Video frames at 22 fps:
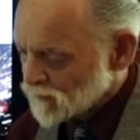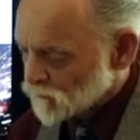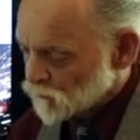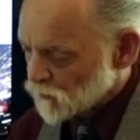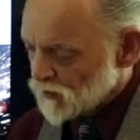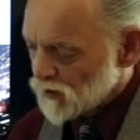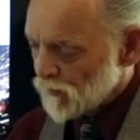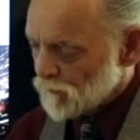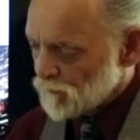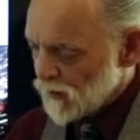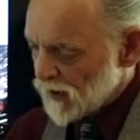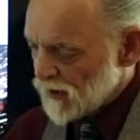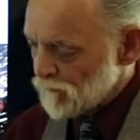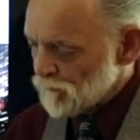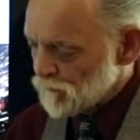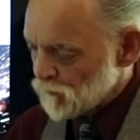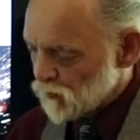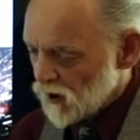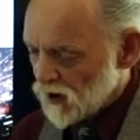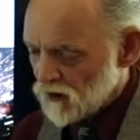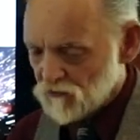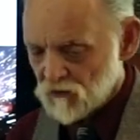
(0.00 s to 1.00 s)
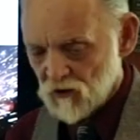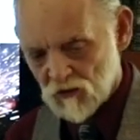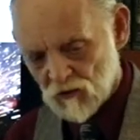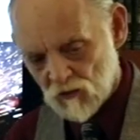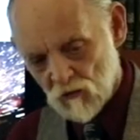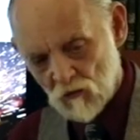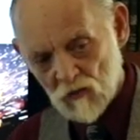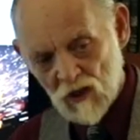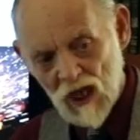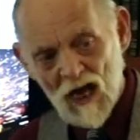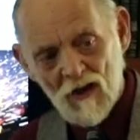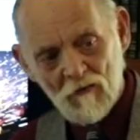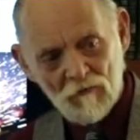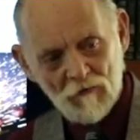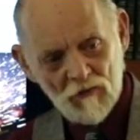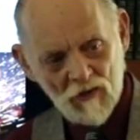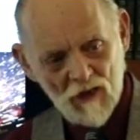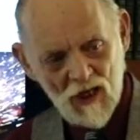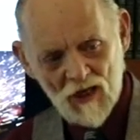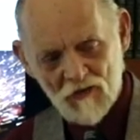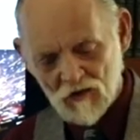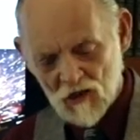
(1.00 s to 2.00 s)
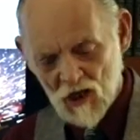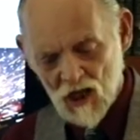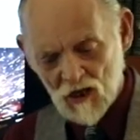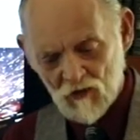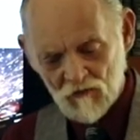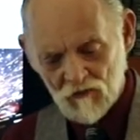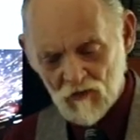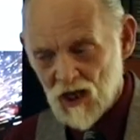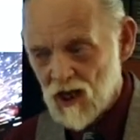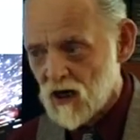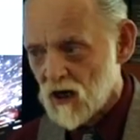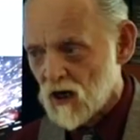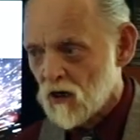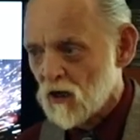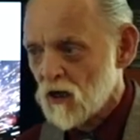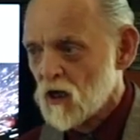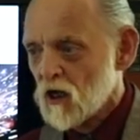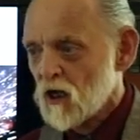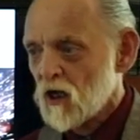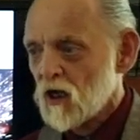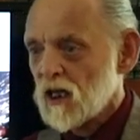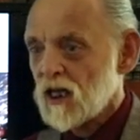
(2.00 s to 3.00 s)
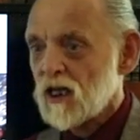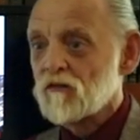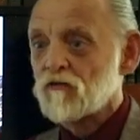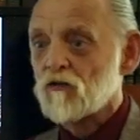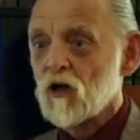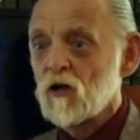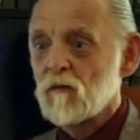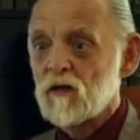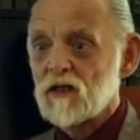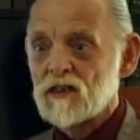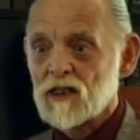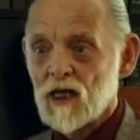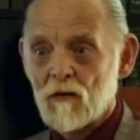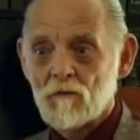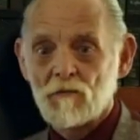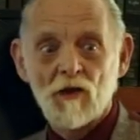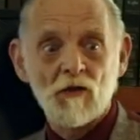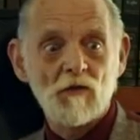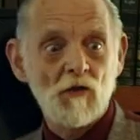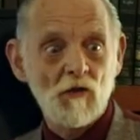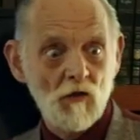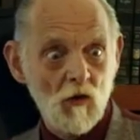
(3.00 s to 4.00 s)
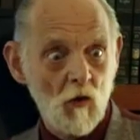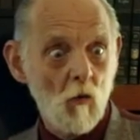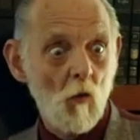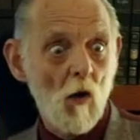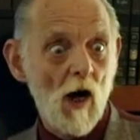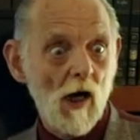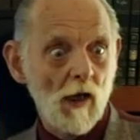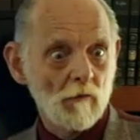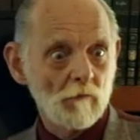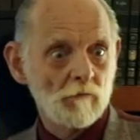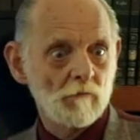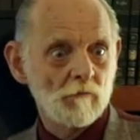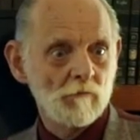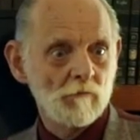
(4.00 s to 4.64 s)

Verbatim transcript: with the paintbrush and you left and that child's there, he's going to be tempted to do what?